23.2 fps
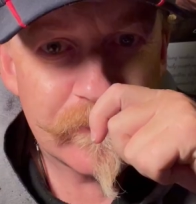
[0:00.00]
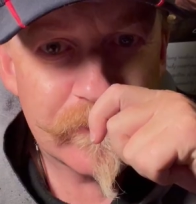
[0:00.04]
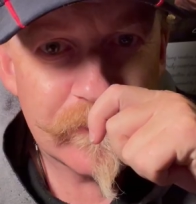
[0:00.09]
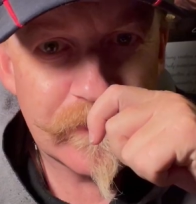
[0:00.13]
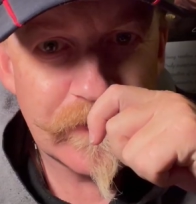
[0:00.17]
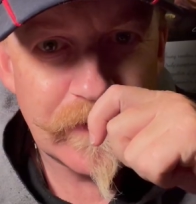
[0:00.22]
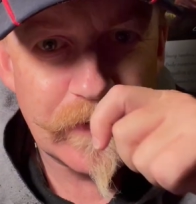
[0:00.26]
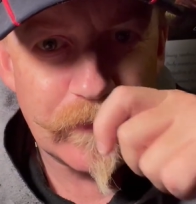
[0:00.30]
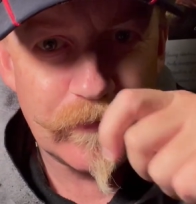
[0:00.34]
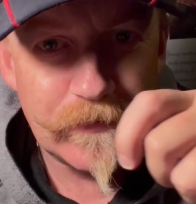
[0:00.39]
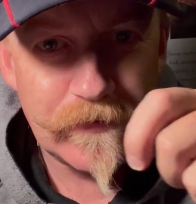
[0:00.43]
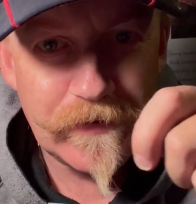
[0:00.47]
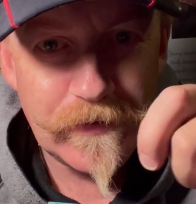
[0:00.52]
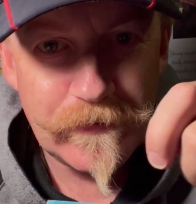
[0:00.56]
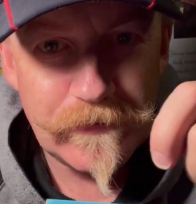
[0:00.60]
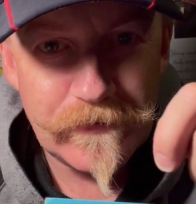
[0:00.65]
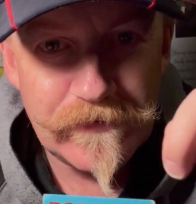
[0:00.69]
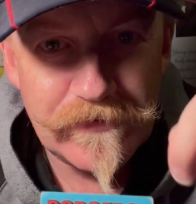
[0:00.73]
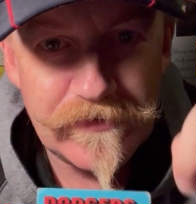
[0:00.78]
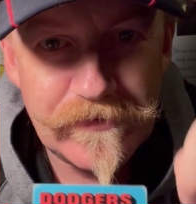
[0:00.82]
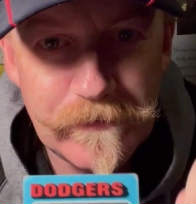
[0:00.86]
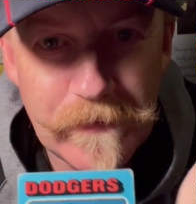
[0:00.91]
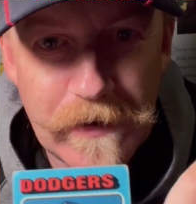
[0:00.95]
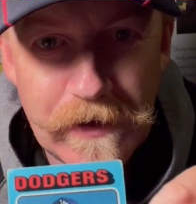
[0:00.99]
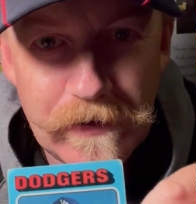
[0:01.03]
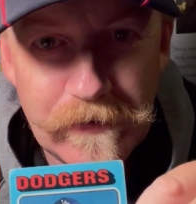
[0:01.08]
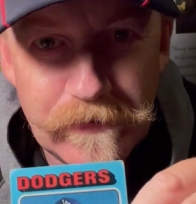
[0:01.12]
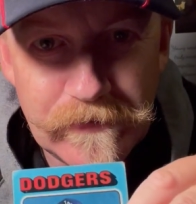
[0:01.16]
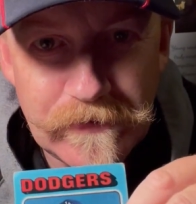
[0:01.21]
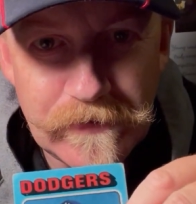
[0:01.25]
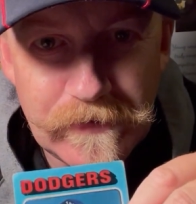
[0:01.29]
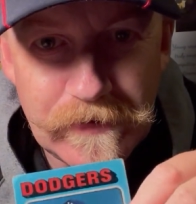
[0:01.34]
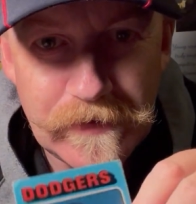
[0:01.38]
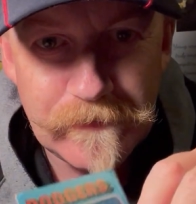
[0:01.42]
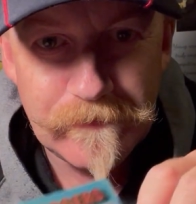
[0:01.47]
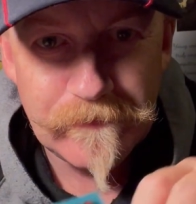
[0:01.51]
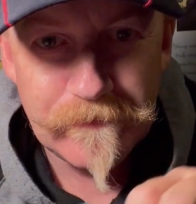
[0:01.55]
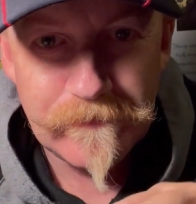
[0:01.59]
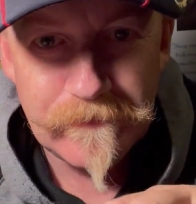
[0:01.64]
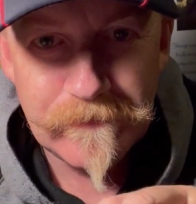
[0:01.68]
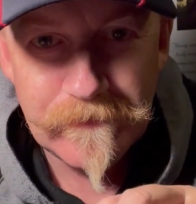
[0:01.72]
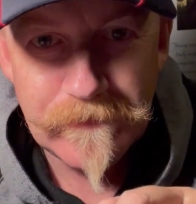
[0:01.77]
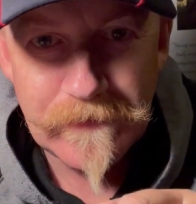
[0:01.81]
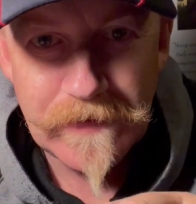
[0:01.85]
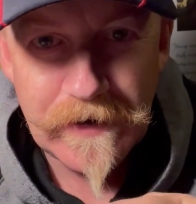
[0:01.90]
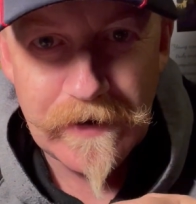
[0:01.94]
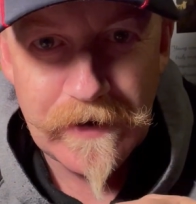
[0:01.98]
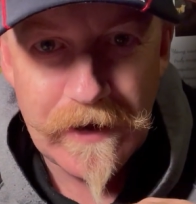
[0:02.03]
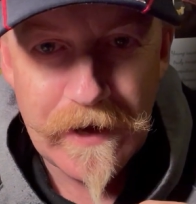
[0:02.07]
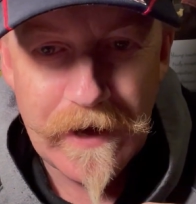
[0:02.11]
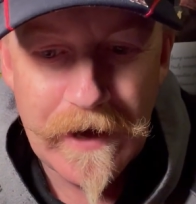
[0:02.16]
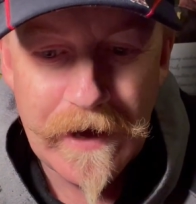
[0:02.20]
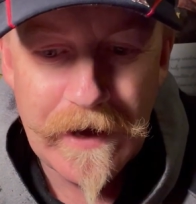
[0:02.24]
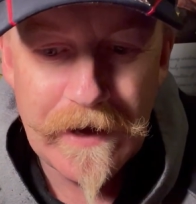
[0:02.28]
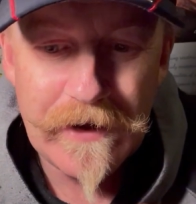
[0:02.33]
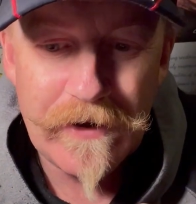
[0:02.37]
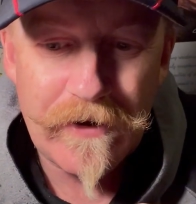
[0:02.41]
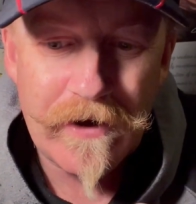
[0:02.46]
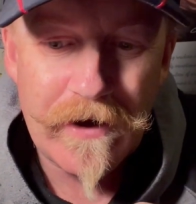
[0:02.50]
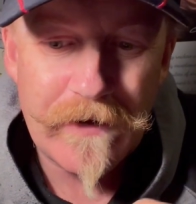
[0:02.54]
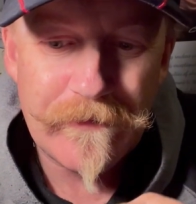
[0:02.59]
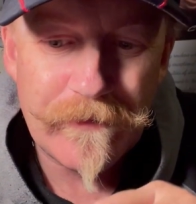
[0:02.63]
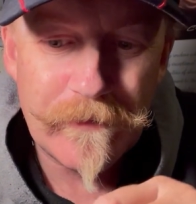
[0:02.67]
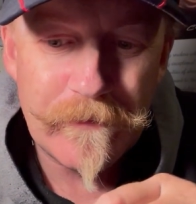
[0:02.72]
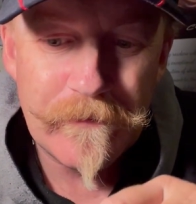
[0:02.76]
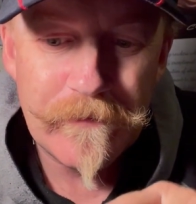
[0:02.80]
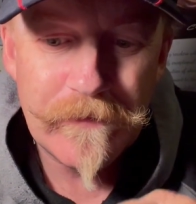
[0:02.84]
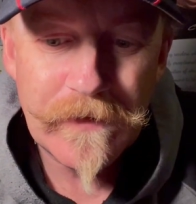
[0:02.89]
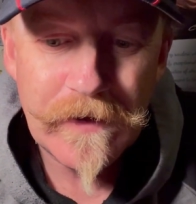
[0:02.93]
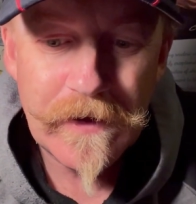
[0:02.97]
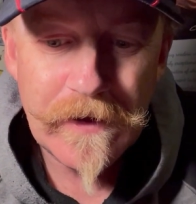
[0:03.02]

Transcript: They would smell, you get kind of high off them.